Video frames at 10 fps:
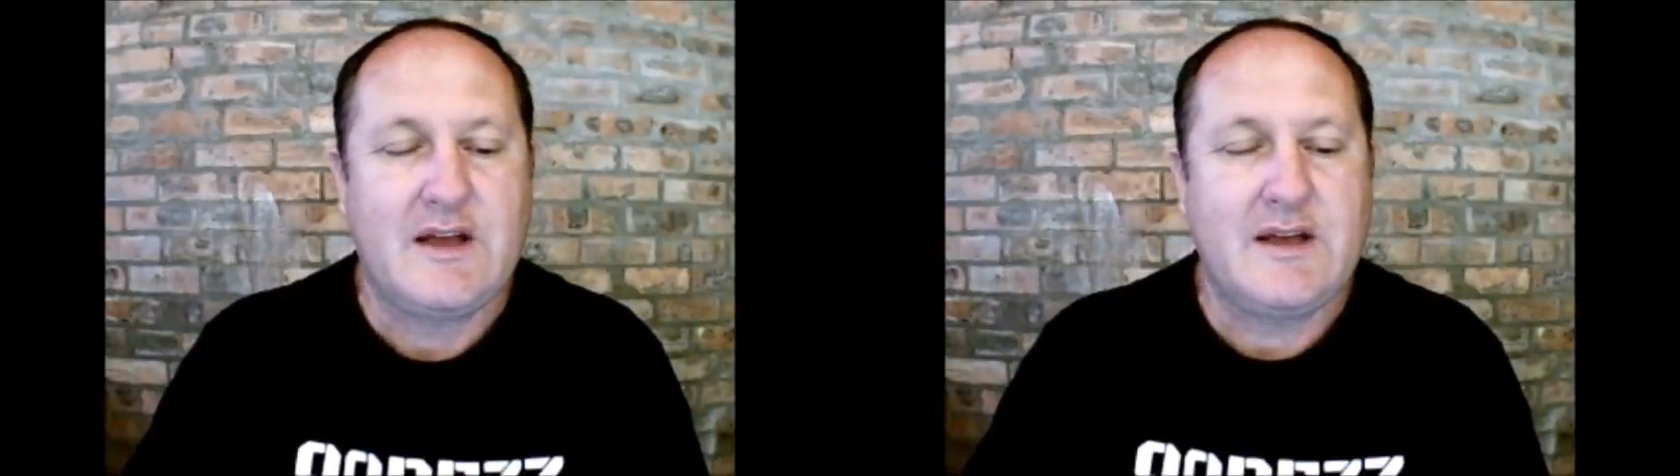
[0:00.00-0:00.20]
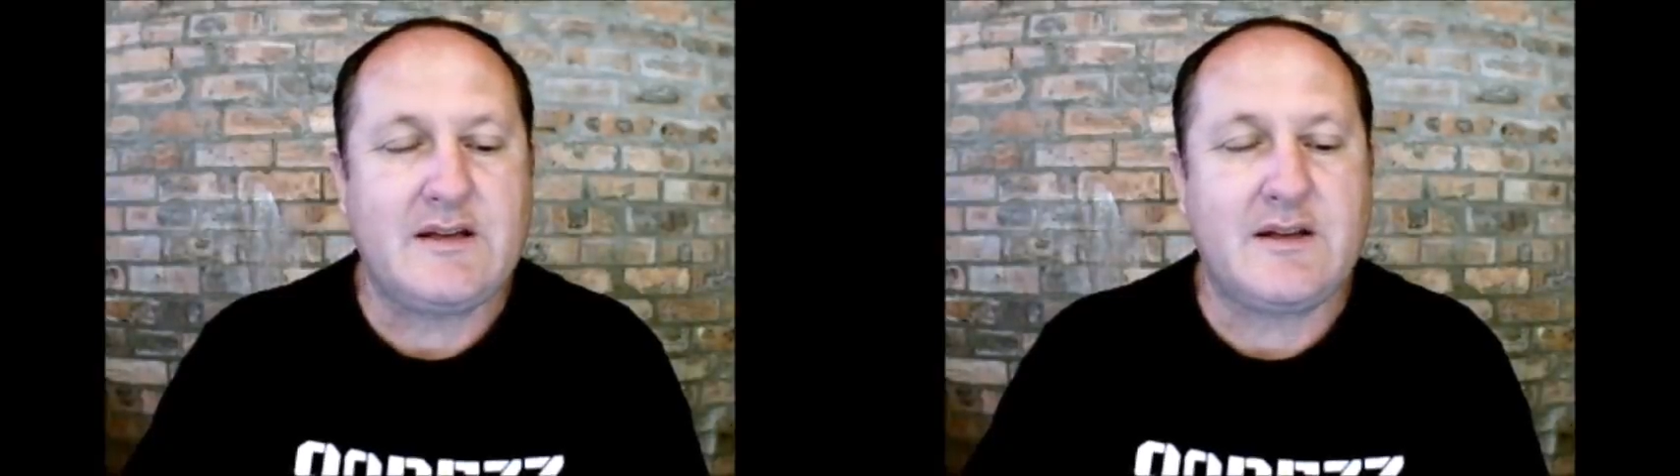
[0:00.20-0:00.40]

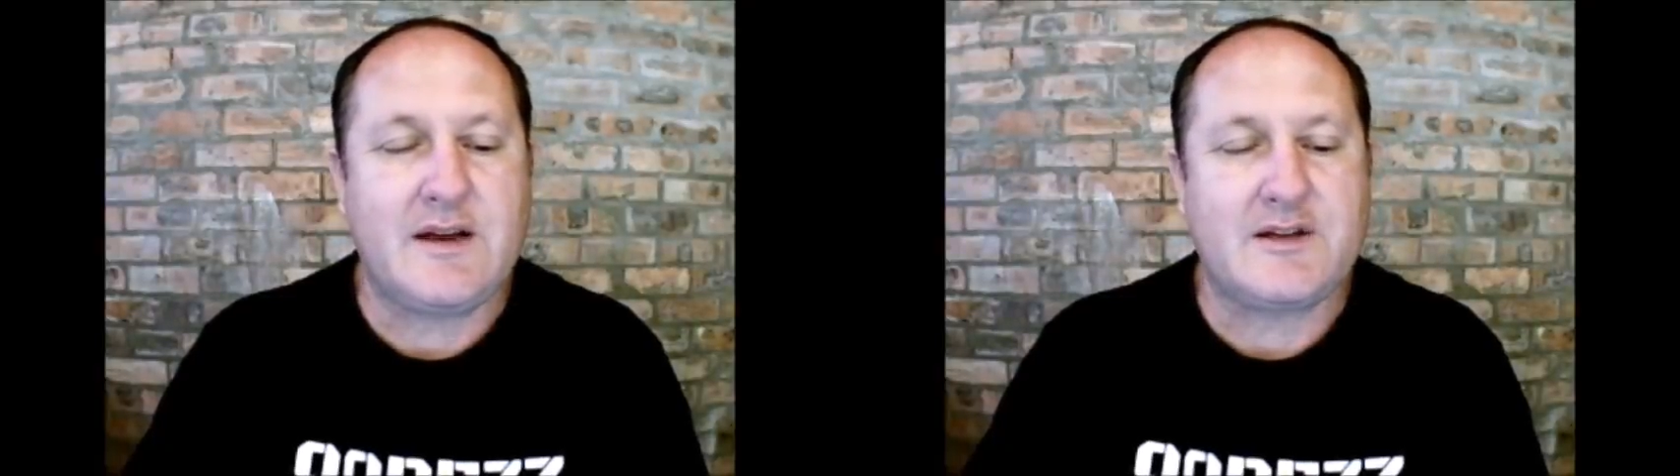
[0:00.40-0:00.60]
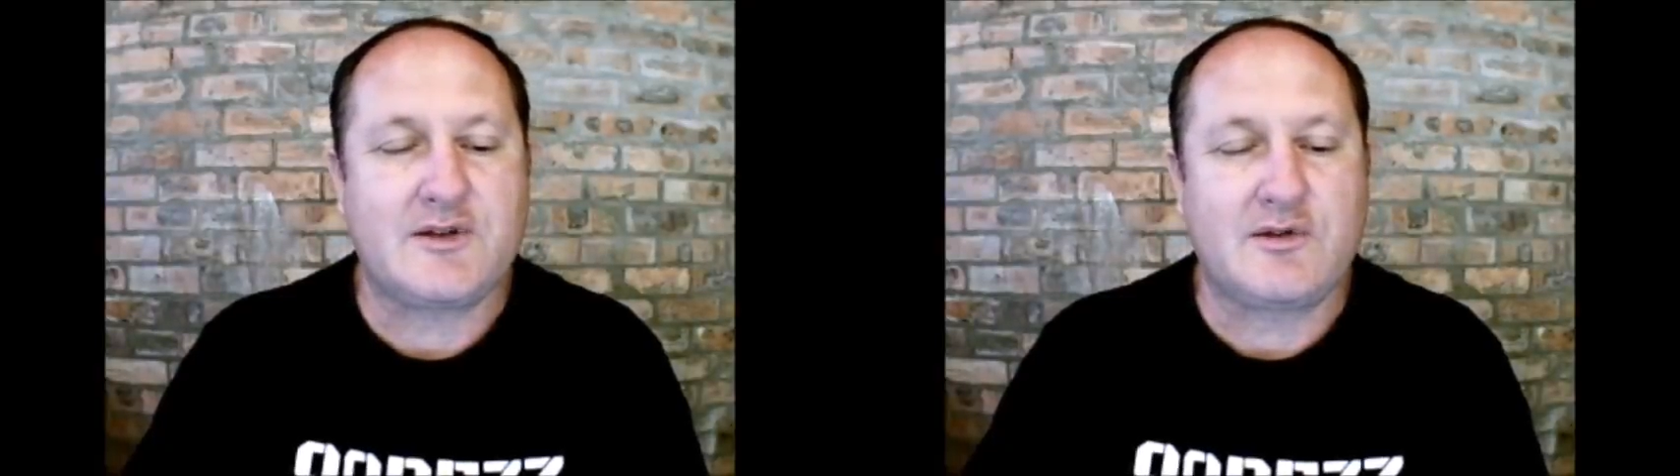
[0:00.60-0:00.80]

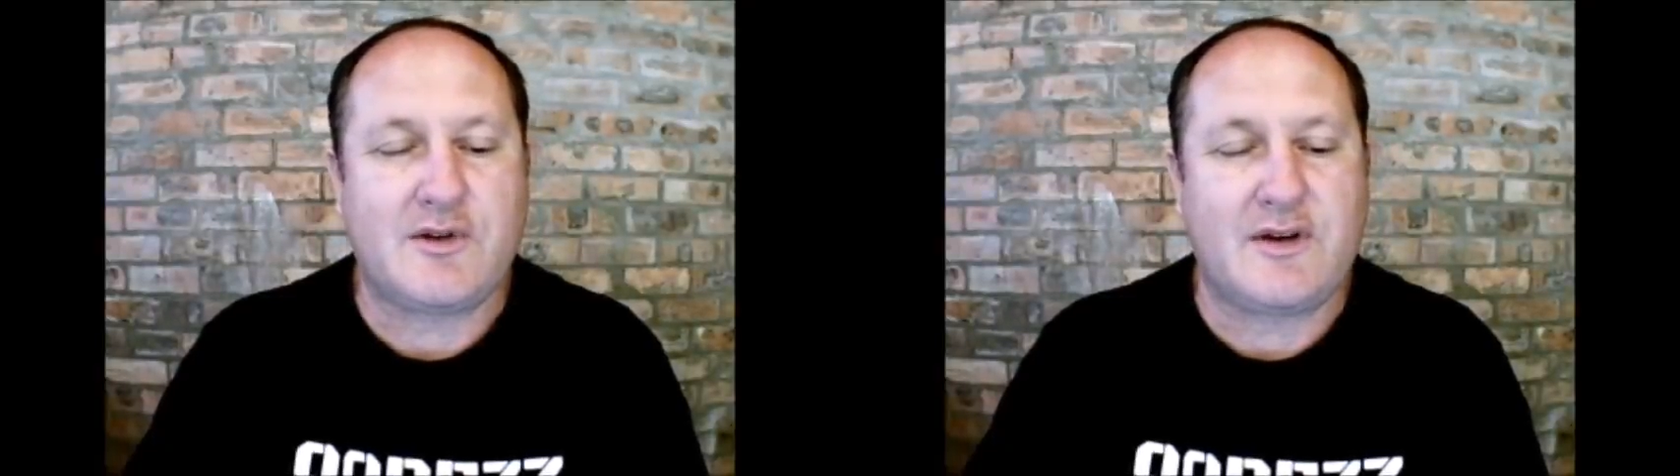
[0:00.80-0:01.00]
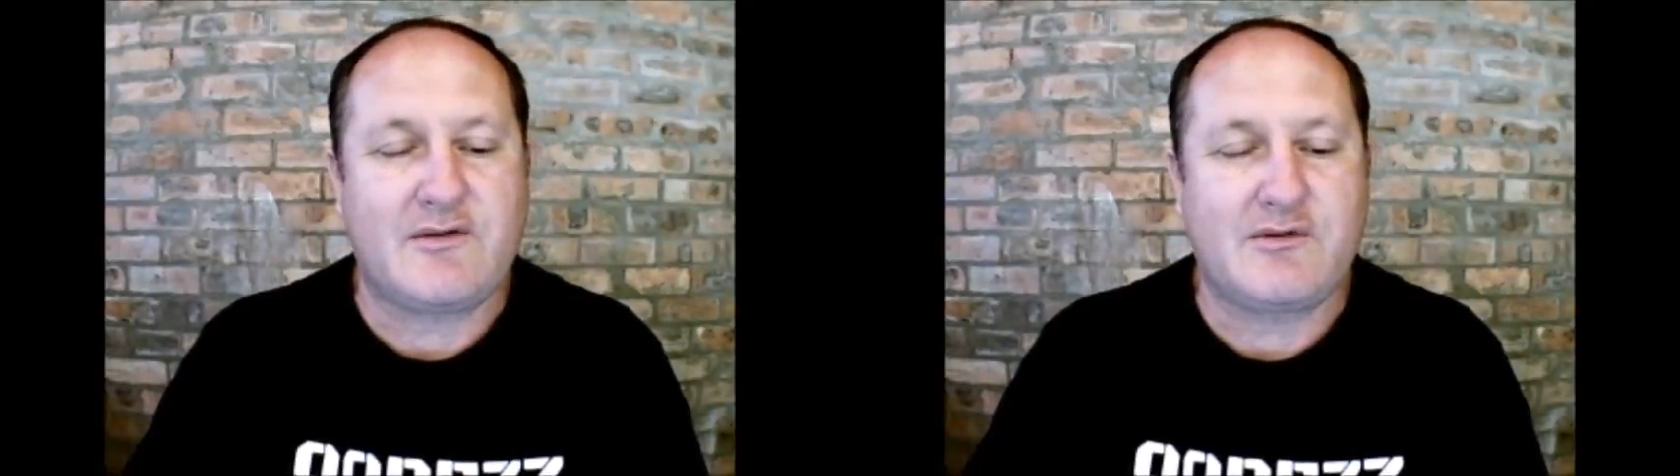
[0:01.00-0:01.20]
international
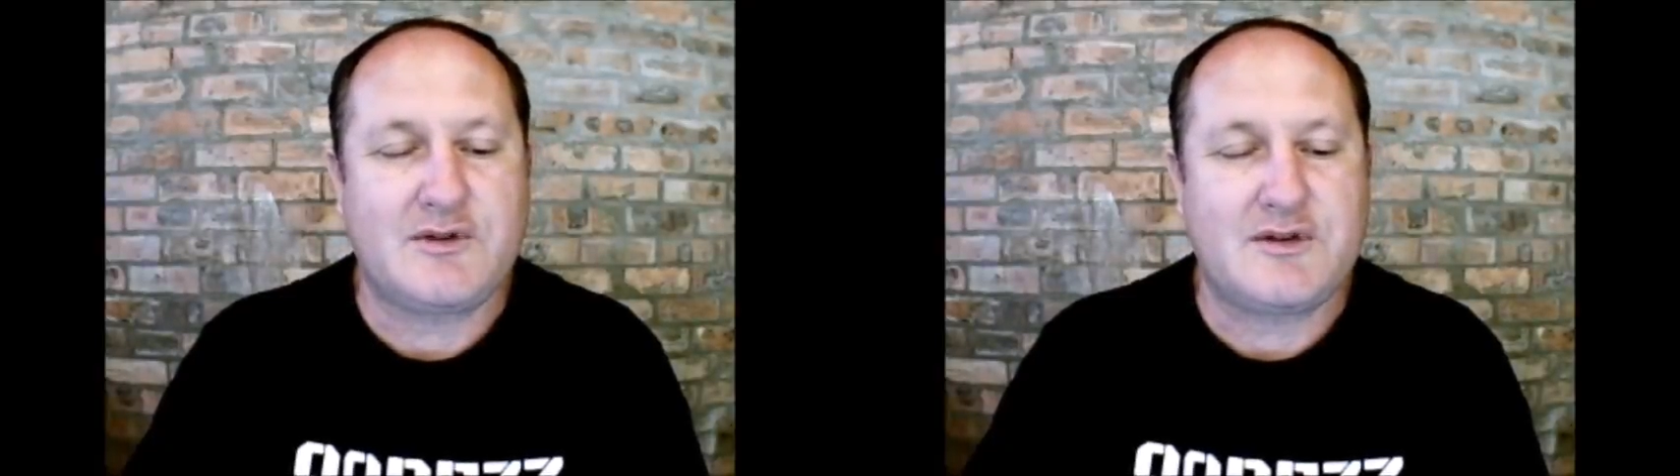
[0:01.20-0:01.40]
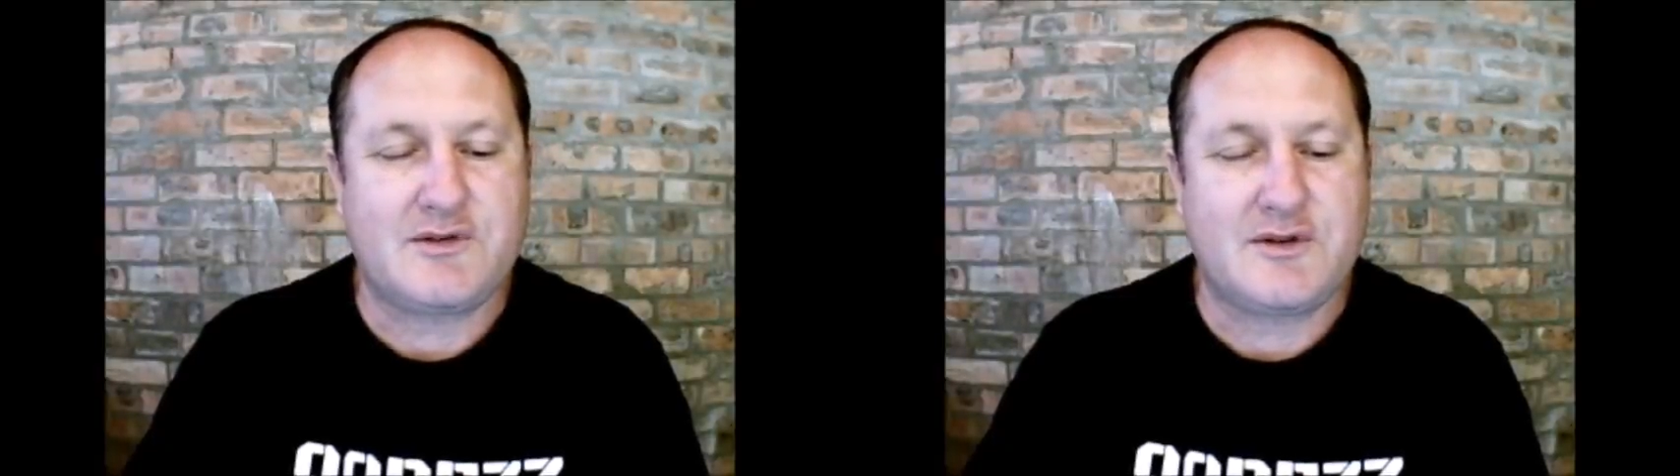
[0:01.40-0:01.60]
travel
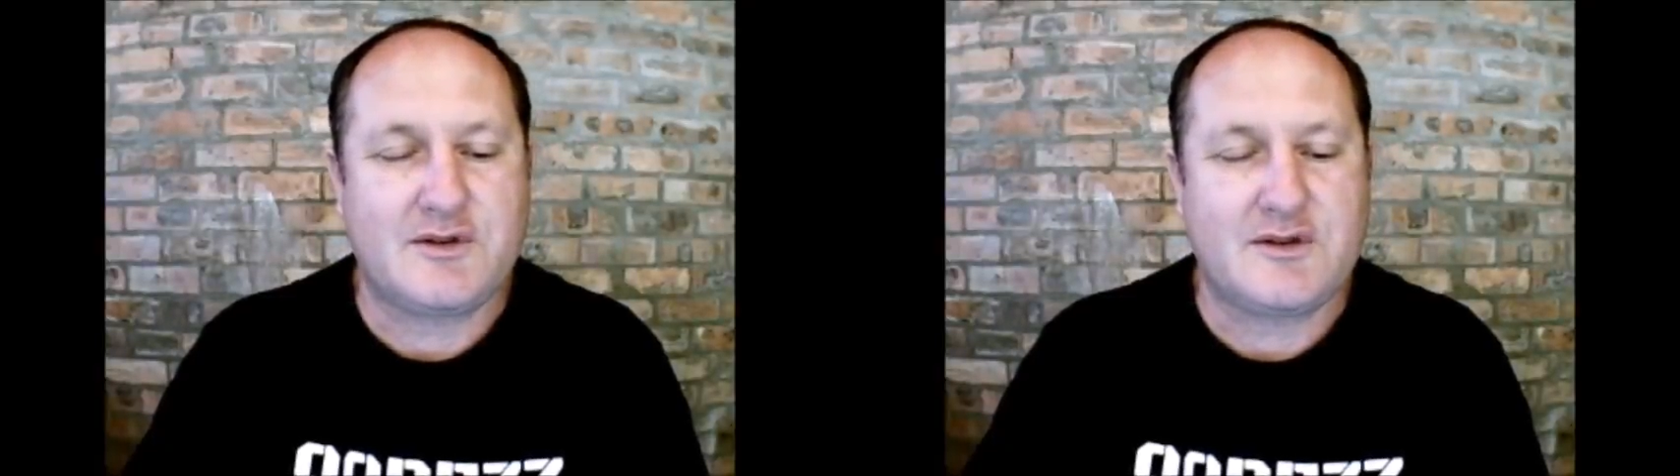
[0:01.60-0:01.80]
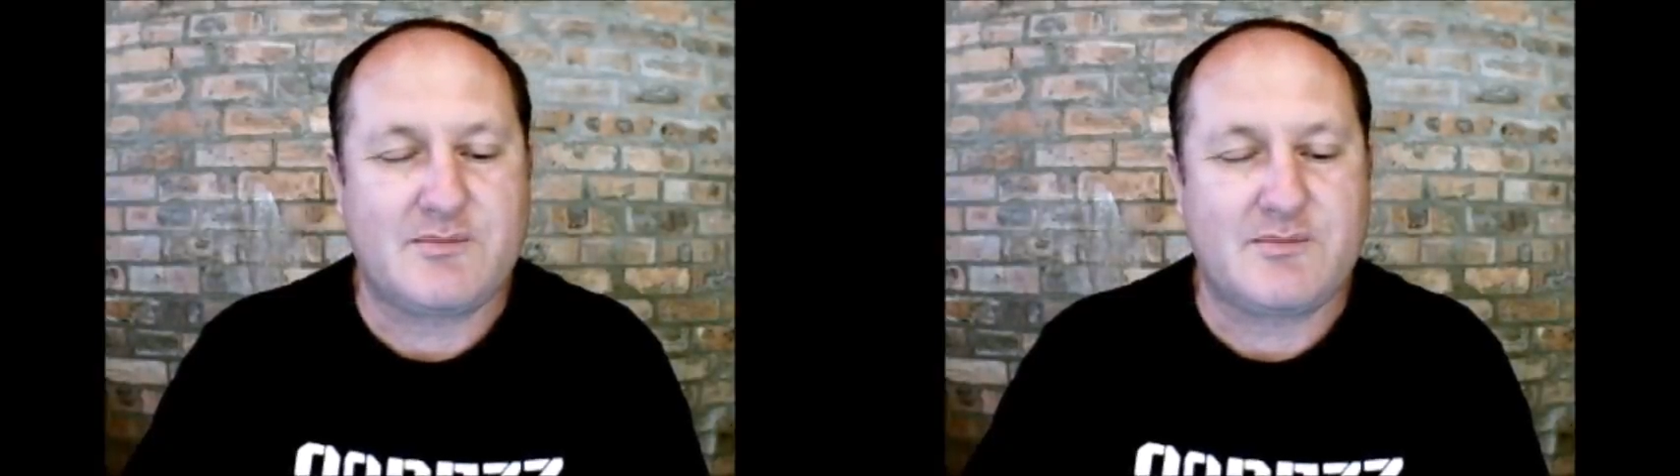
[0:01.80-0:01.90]
restrictions,